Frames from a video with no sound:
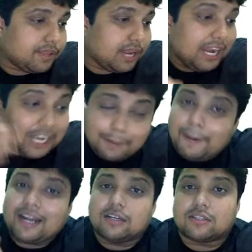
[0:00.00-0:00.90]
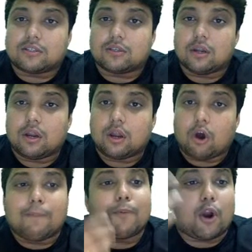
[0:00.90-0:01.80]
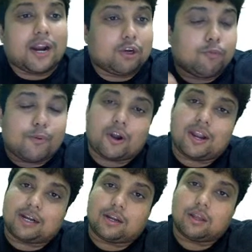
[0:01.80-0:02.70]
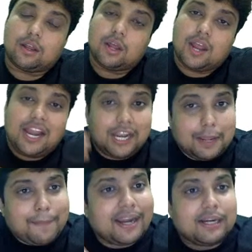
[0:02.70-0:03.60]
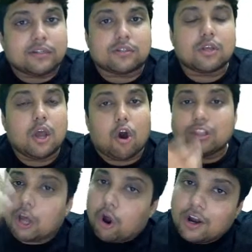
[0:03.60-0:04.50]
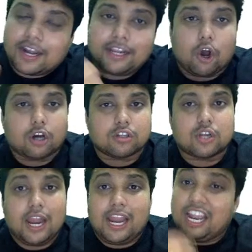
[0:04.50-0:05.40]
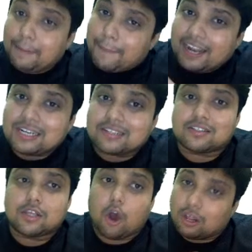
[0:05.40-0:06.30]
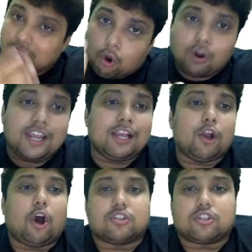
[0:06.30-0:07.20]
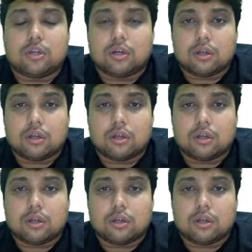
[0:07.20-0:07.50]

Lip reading: It depends on product to product. It depends on the ordering cost. It depends on the holding cost.